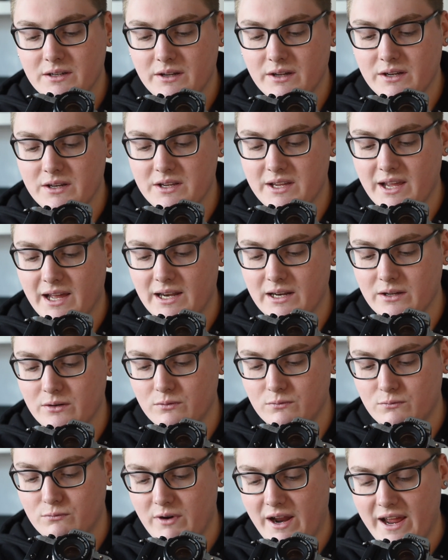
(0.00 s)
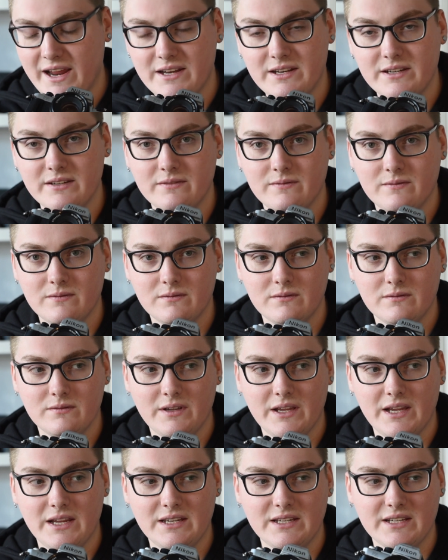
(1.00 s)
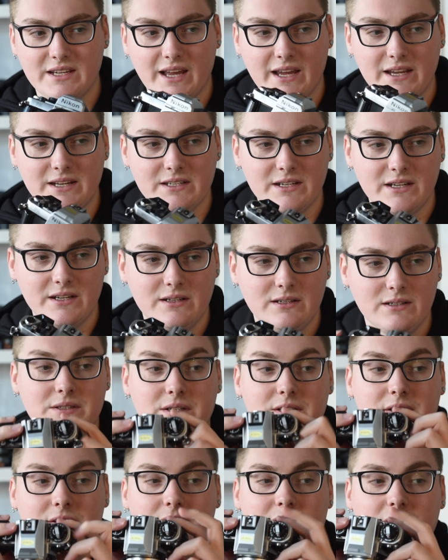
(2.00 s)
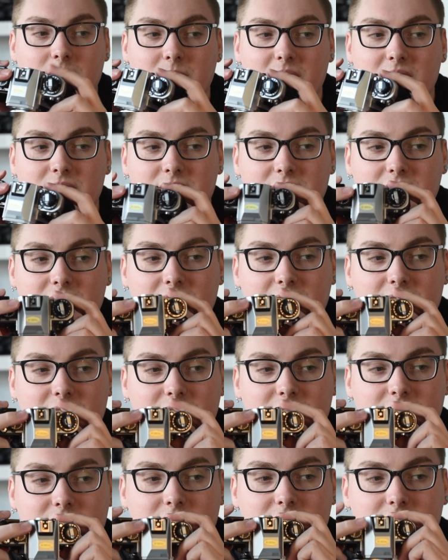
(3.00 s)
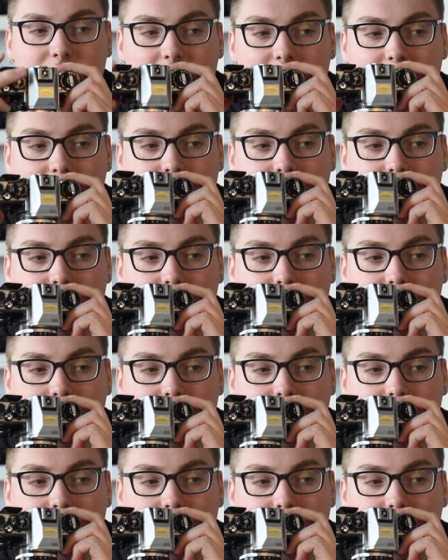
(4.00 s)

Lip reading: and you get a little red indicator. Don't know if you're going to be able to see this.